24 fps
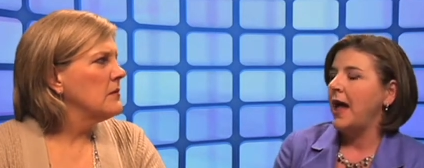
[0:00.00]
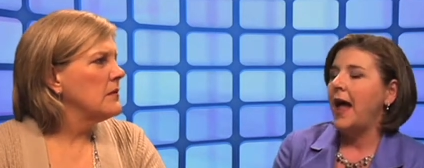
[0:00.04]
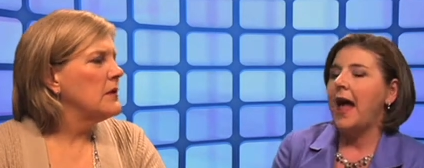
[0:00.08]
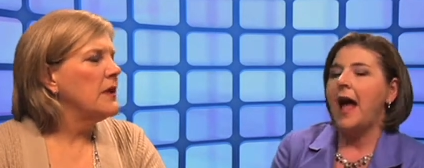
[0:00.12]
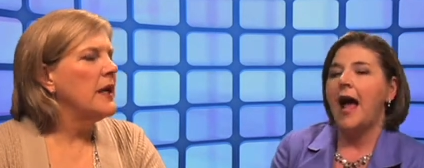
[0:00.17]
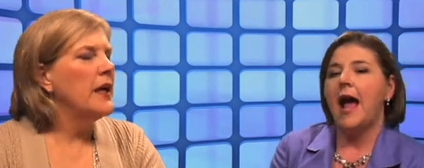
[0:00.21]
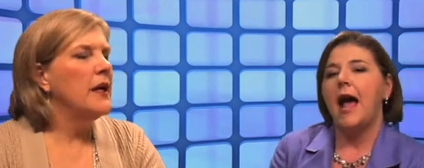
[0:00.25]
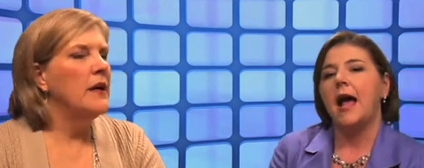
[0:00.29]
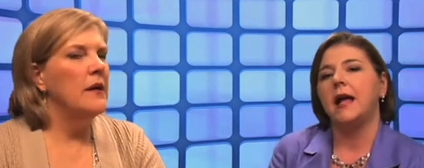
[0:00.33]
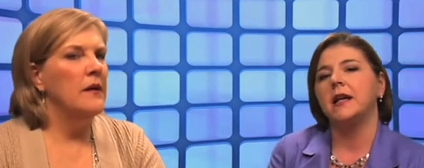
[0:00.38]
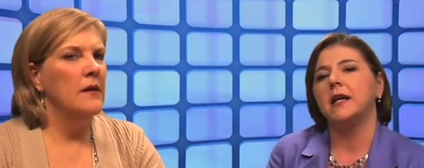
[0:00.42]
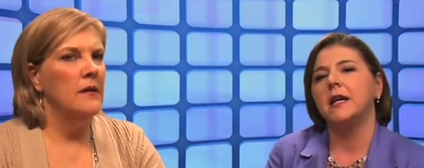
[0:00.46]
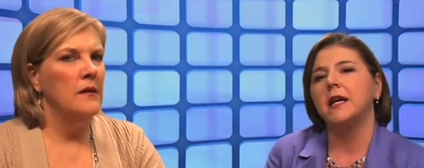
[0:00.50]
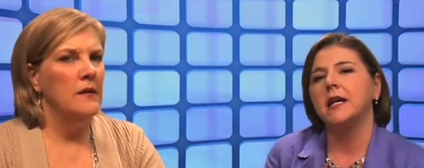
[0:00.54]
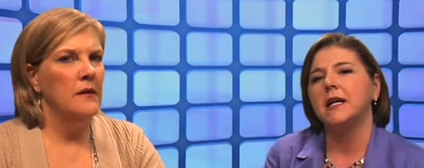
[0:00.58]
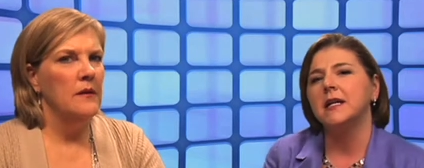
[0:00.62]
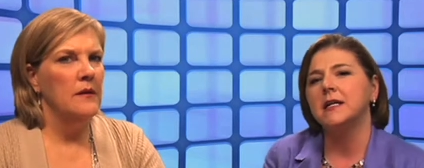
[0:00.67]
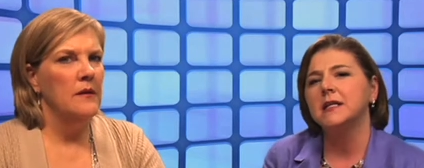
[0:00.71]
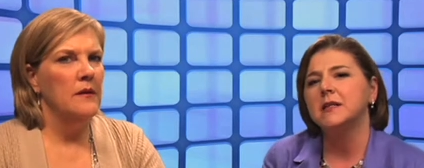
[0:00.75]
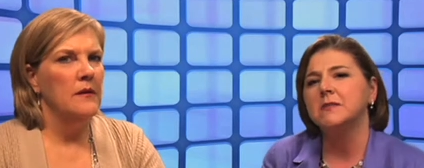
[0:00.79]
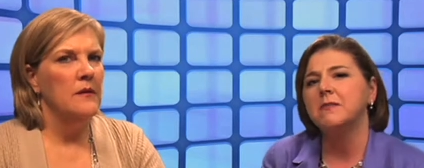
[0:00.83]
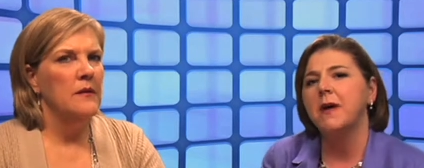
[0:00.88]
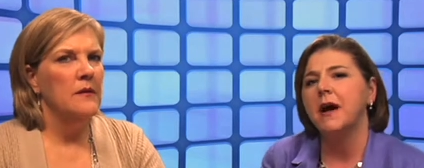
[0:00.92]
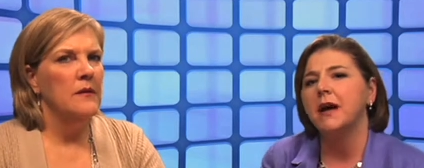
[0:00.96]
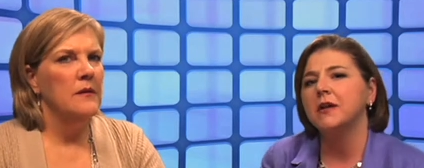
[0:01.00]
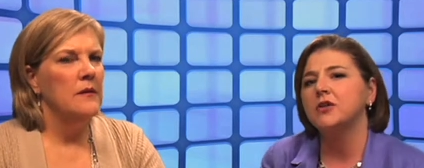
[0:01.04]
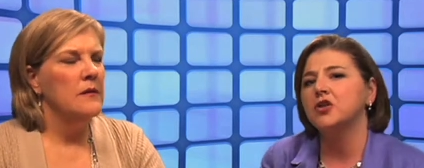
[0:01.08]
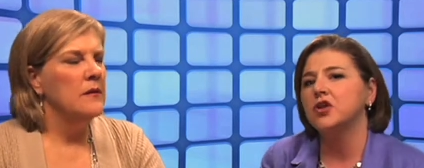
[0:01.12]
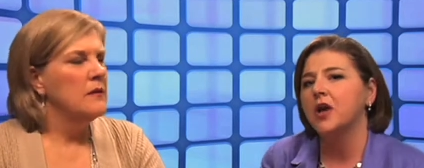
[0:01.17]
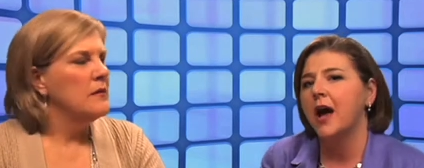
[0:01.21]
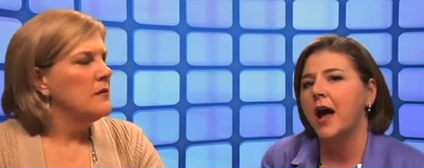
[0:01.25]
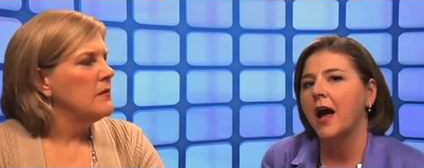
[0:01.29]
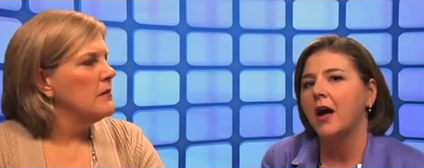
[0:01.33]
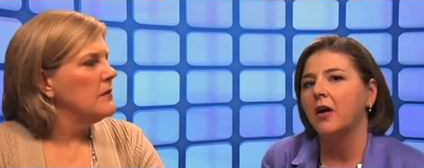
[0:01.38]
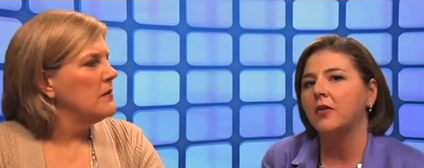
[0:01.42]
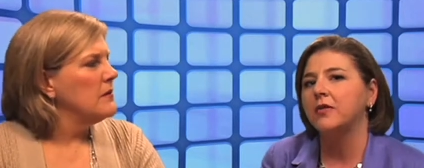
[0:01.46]
Speaker 1: Yeah. And is my
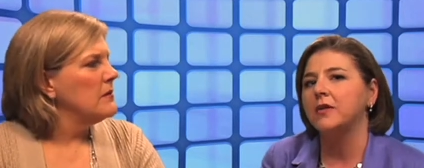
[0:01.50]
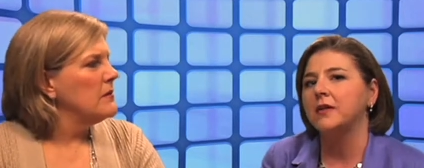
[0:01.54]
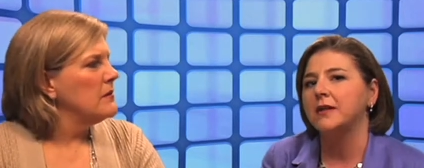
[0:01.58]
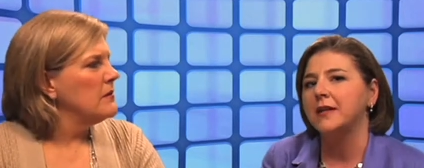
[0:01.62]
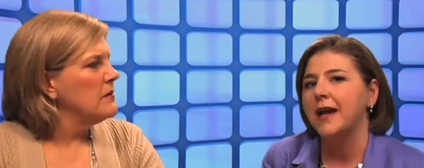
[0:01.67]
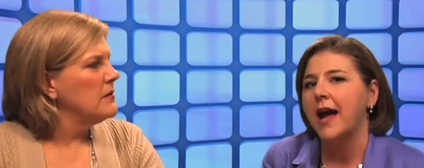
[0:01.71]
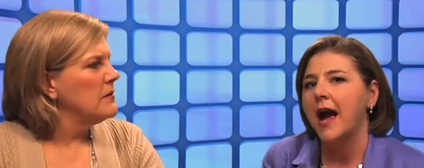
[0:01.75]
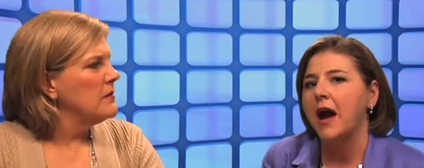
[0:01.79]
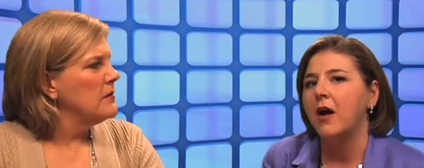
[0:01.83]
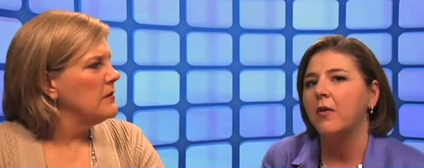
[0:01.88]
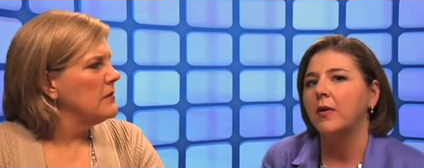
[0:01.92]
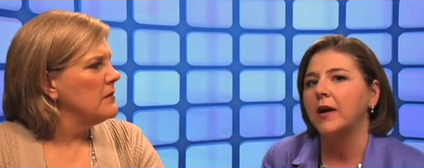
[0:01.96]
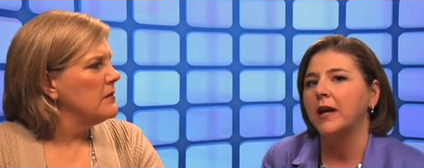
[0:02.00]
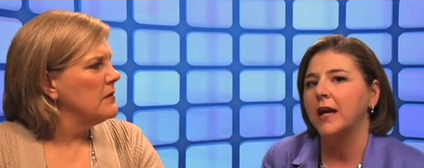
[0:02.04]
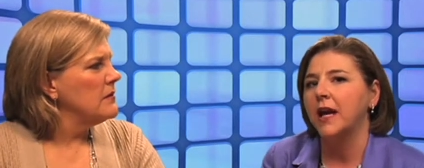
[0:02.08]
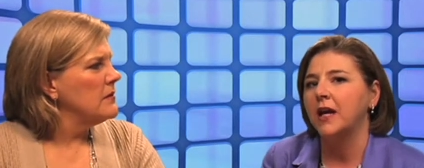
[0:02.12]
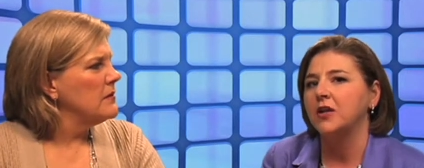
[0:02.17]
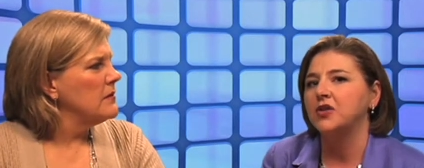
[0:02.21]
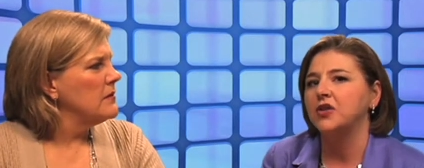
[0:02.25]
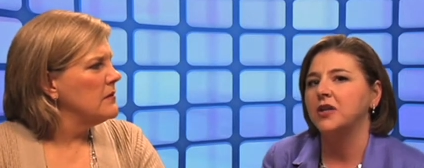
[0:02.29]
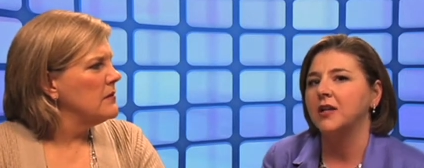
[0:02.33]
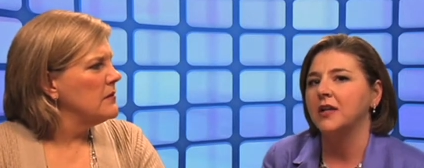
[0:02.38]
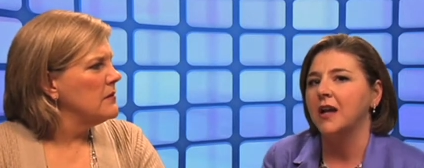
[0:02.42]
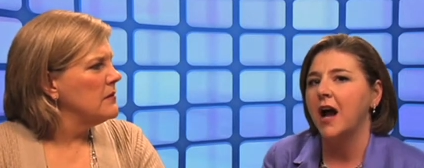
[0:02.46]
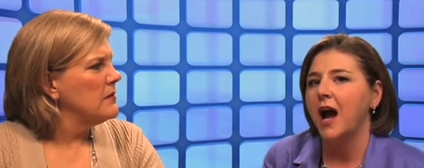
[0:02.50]
child now engaging in